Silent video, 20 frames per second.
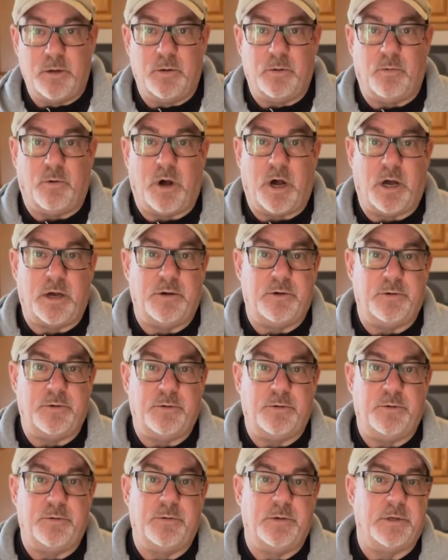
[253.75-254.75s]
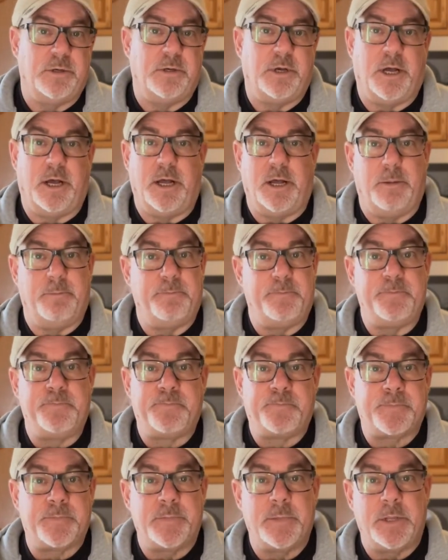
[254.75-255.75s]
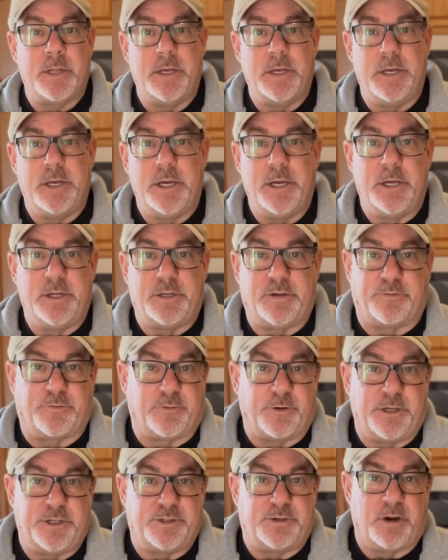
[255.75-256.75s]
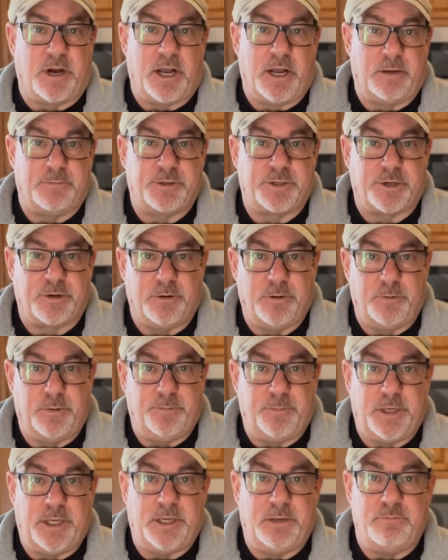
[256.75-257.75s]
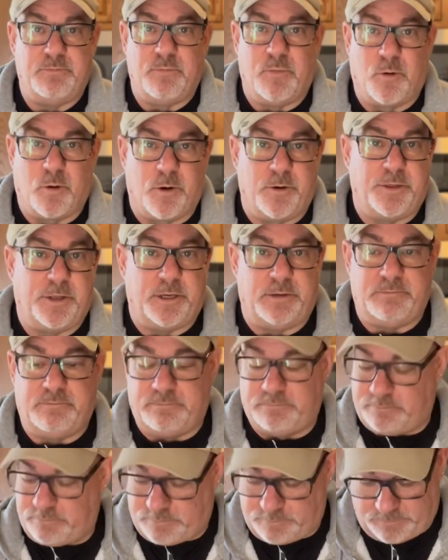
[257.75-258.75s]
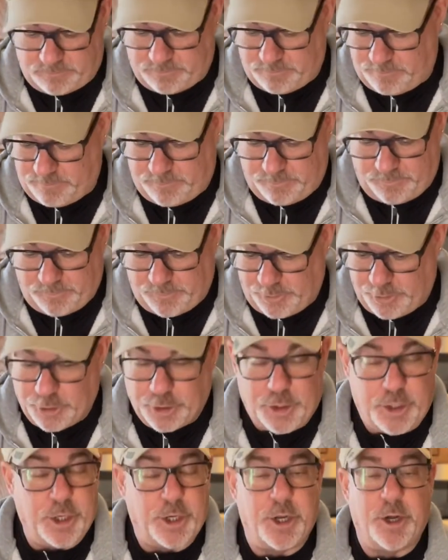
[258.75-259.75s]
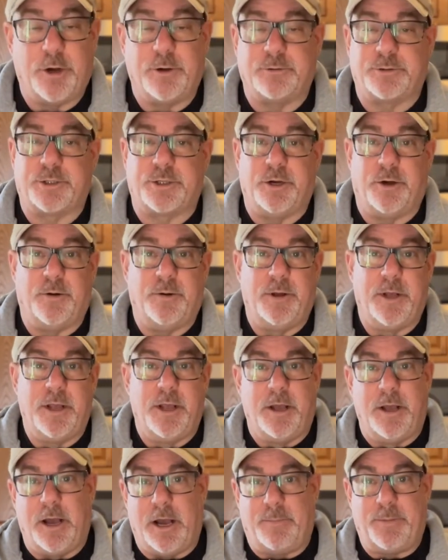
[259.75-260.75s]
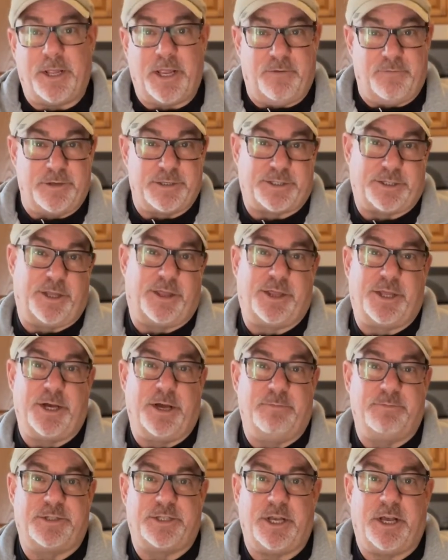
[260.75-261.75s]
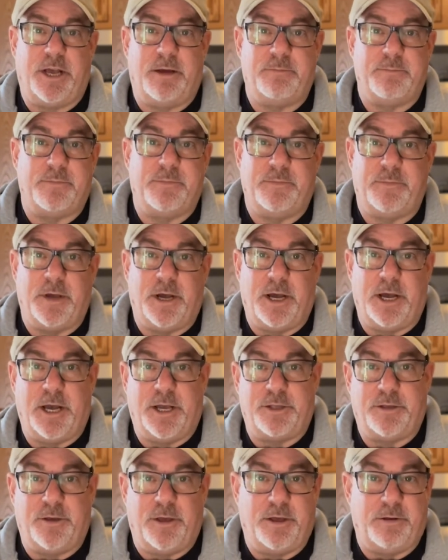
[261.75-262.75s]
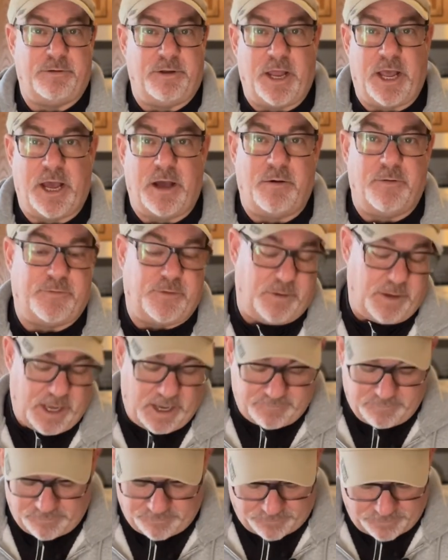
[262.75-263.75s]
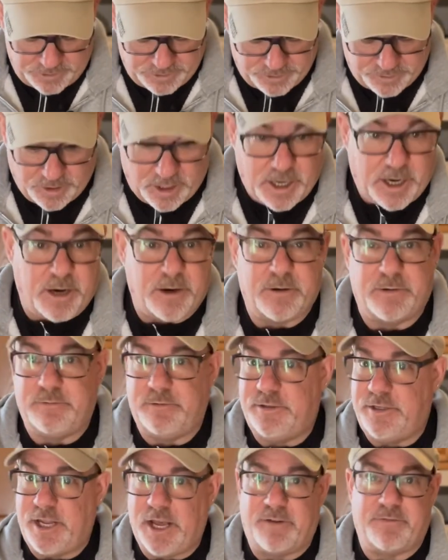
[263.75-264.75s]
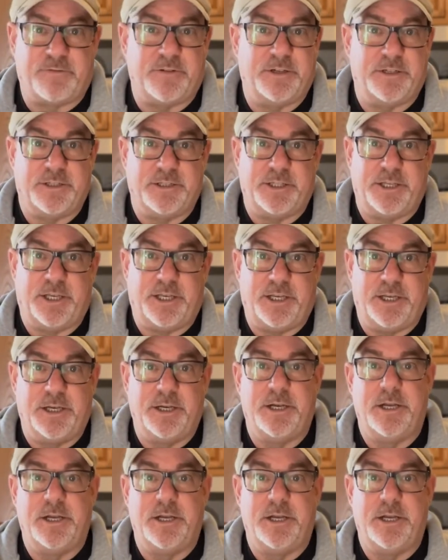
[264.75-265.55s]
wahoo. To freeze dry, I'm sure it would be more than good to go. So I'm going to give this a thumbs up. Now, if you have a freeze dryer, definitely